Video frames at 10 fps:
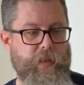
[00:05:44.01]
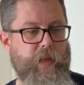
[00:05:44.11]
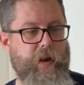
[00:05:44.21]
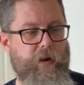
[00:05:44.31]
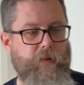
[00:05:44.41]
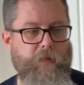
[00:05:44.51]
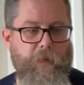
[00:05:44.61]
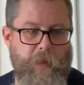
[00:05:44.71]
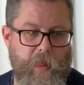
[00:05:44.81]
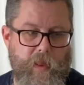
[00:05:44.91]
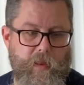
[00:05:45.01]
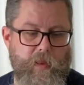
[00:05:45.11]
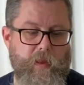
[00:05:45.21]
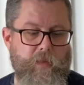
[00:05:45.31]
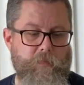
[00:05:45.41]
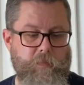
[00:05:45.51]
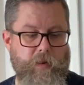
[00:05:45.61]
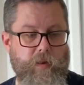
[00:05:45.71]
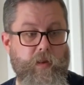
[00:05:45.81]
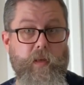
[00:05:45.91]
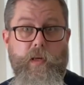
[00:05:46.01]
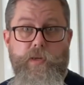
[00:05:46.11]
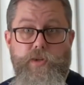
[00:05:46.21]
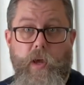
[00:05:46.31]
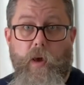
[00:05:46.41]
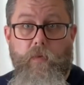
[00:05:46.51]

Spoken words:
there. Remember, clean as you go.